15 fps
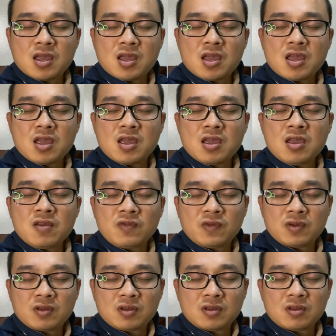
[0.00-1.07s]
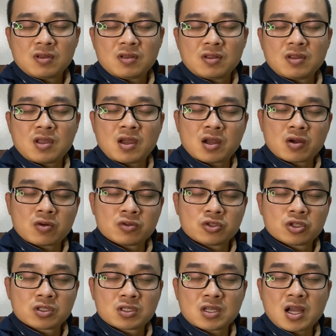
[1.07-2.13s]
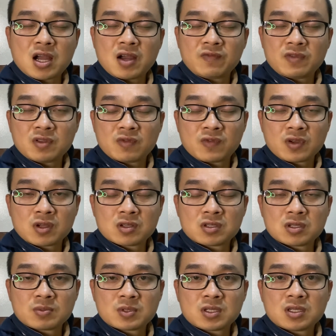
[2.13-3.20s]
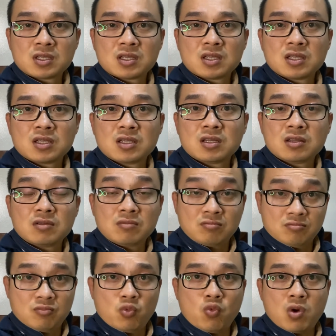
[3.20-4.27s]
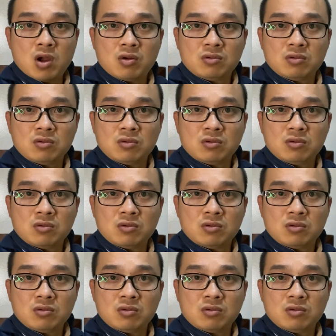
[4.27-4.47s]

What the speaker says: If they're unconscious after the fingertips, wow, they're